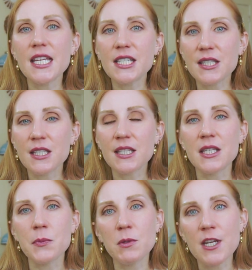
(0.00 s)
it doesn't
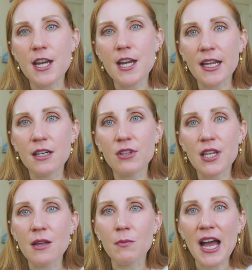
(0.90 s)
seem to be
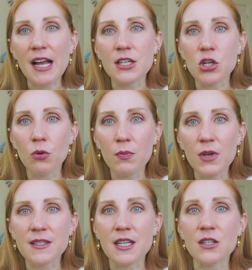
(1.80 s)
negatively impacting your
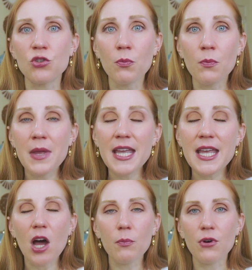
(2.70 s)
business. So
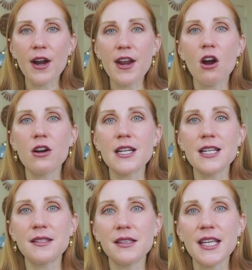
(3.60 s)
make a
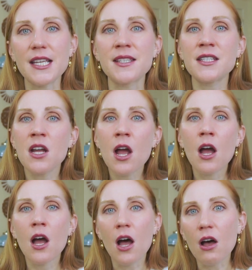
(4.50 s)
priorities list
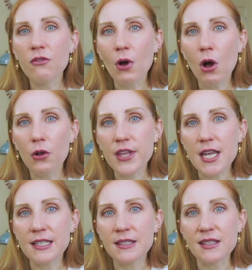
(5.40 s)
of all
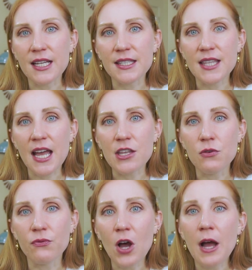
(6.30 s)
the insights that
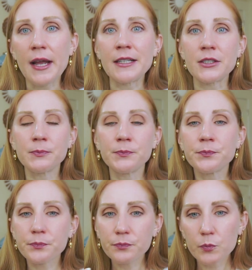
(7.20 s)
you find.
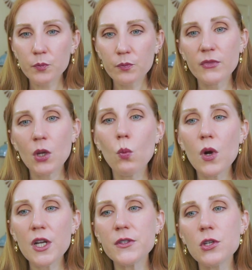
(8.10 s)

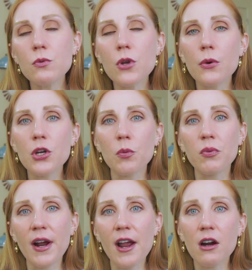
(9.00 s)
Once you know your
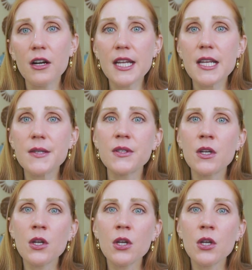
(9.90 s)
priorities,